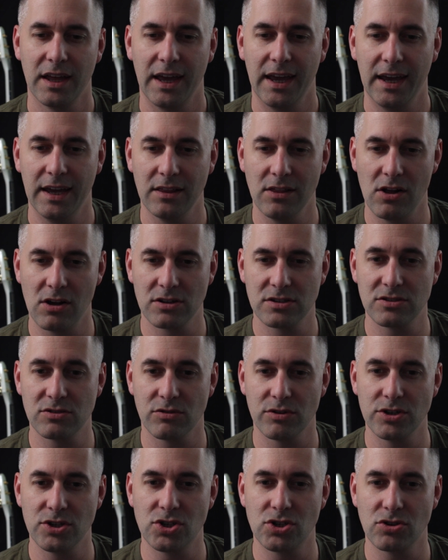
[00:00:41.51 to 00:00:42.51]
And long
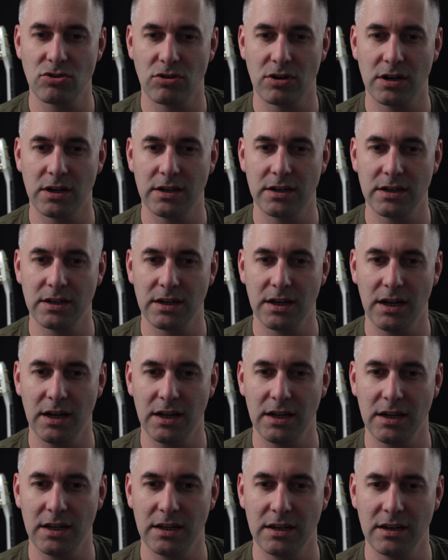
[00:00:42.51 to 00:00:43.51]
story short,
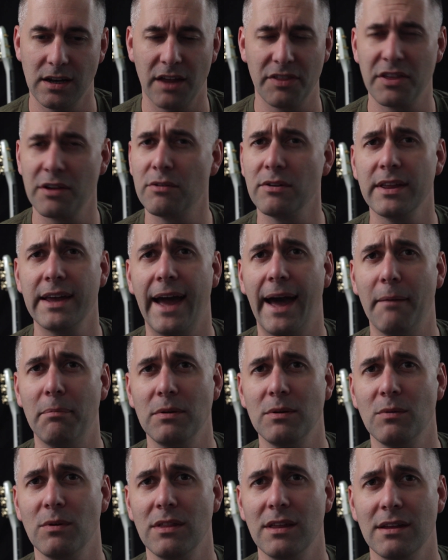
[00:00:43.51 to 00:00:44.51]
nothing really
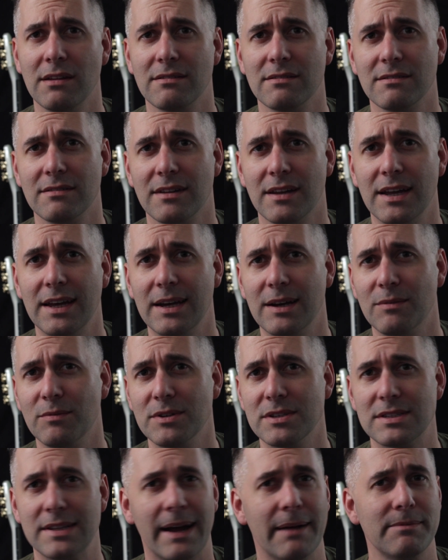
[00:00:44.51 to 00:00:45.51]
happened with it, and we
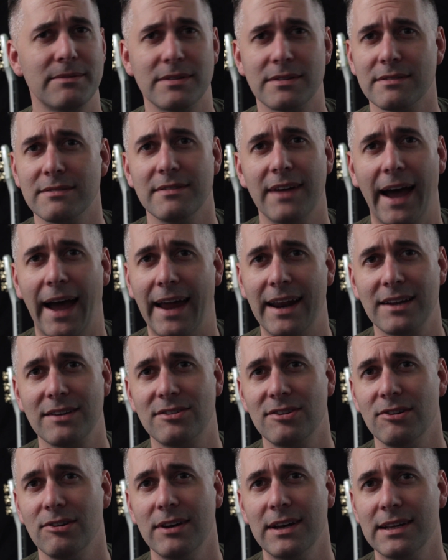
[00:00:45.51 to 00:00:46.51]
stopped adding
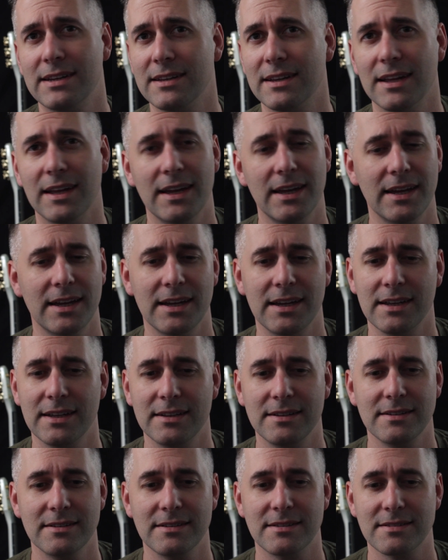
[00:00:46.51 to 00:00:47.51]
to it.
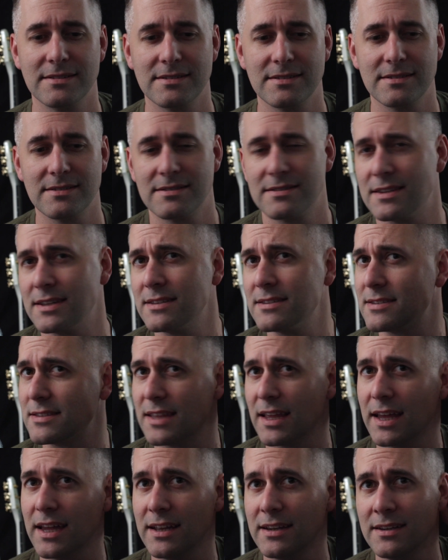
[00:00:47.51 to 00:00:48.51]
And since
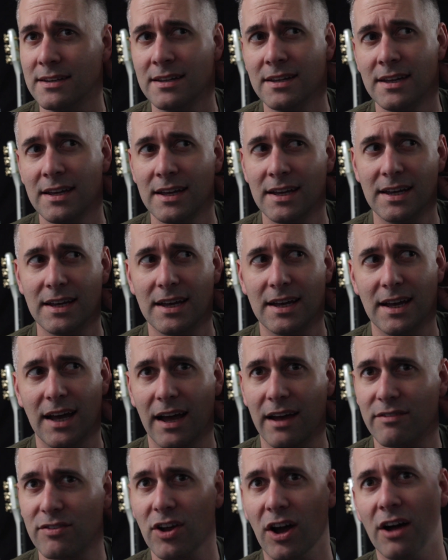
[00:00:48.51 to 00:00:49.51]
then,
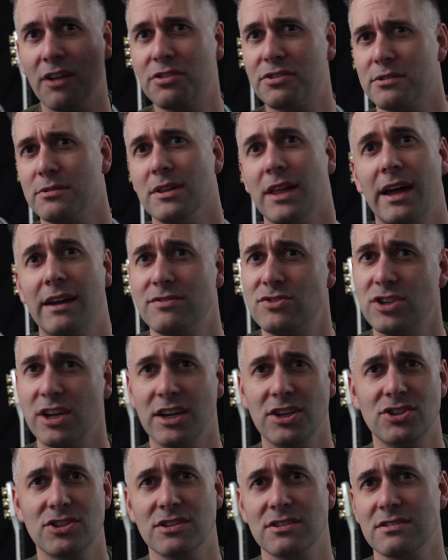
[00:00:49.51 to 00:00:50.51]
I've gone through a lot of
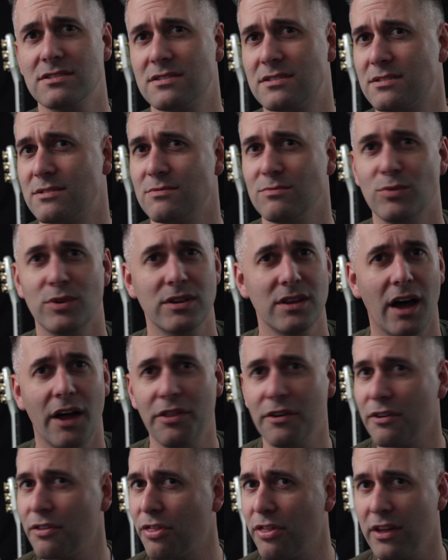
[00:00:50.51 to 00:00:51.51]
changes with
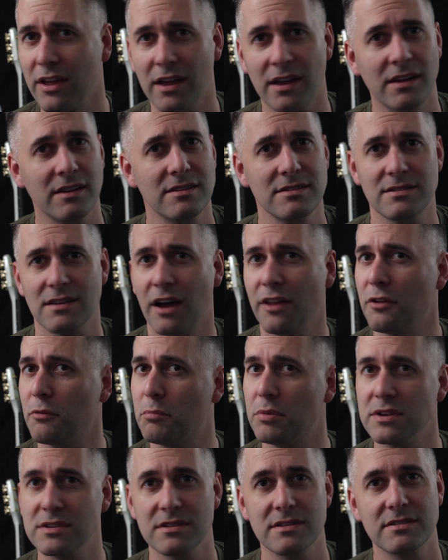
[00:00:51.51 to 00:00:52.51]
other things, other
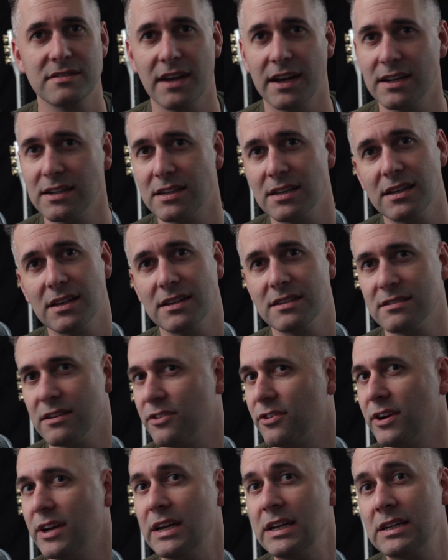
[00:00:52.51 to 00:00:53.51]
business ideas,
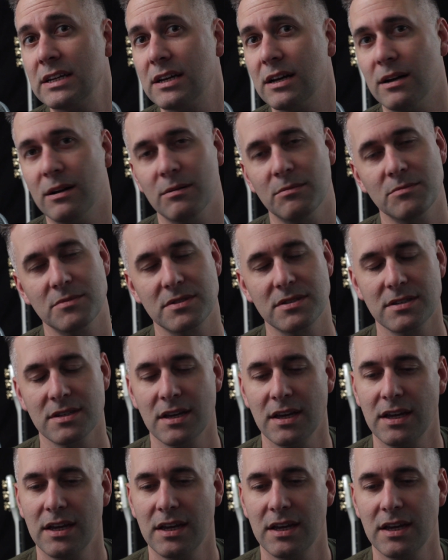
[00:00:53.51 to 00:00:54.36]
other incomes.